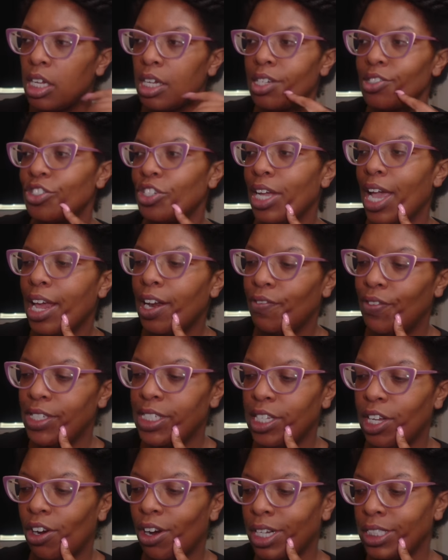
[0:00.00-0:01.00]
She had a
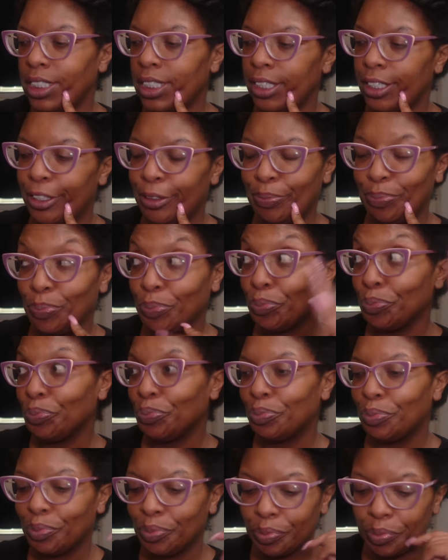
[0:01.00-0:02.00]
VCR still.
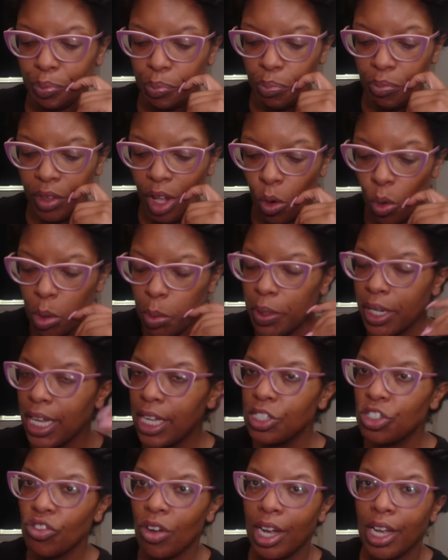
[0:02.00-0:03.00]
We would
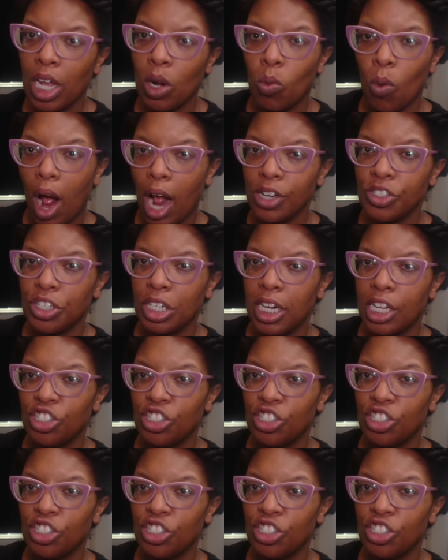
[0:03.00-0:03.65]
get drunk and watch it